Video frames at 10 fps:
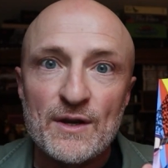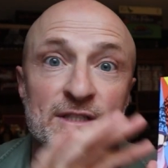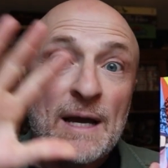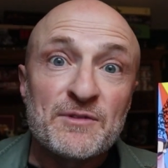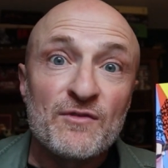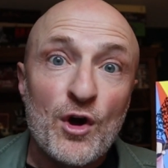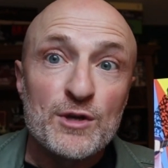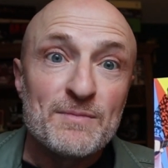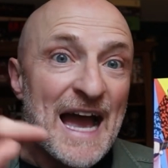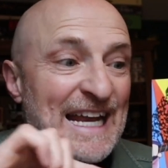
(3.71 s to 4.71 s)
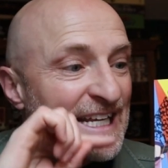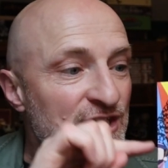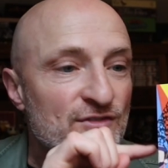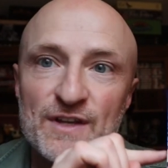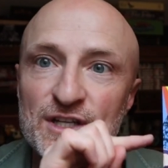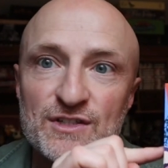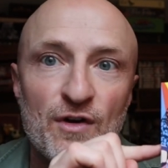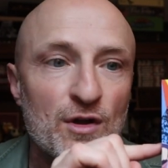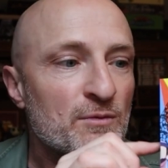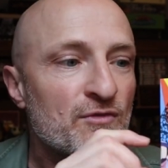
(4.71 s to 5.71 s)
It's up to volume 9. I just finished
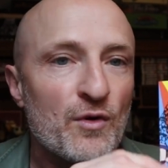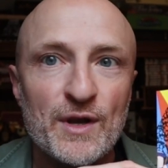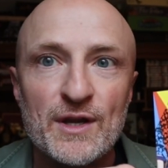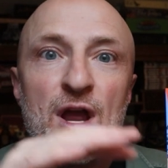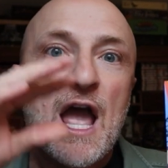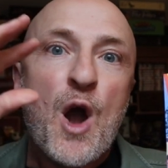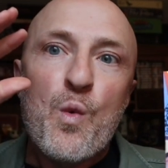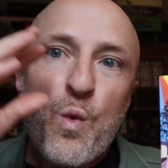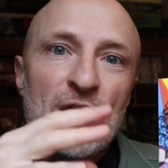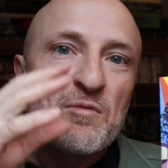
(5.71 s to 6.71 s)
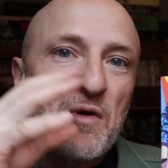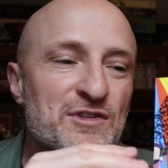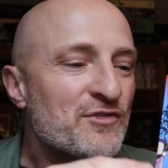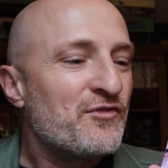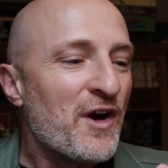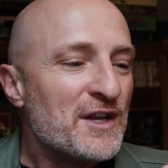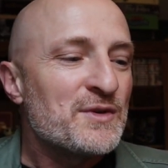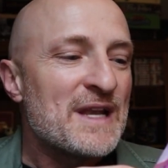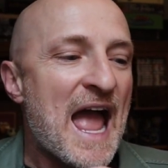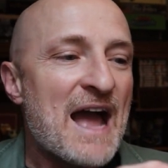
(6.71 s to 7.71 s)
volume 4 here. One of the most fun you
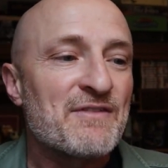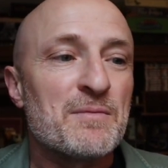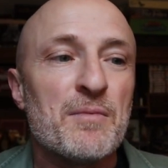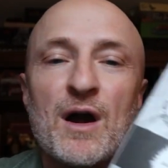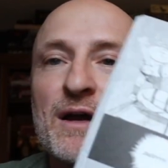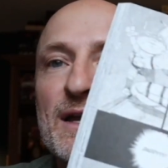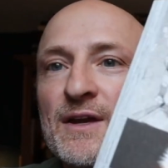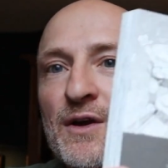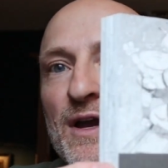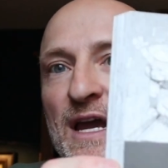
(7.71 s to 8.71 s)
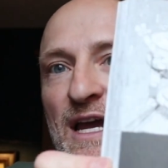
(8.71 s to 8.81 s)
can have in a manga here.